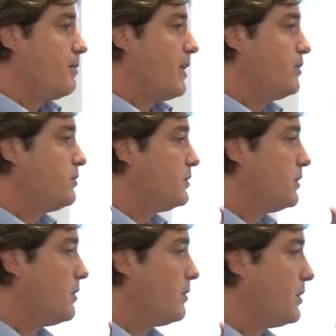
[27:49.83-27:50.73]
Pardon?
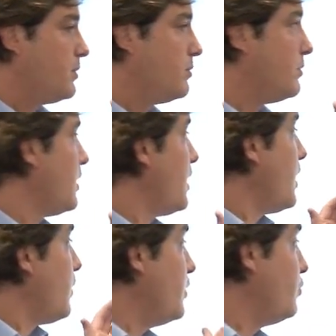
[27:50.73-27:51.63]

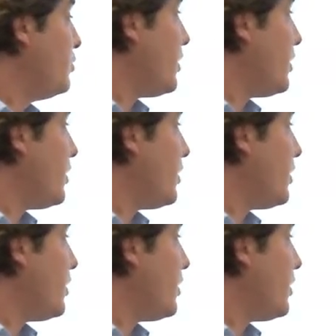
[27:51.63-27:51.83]
We do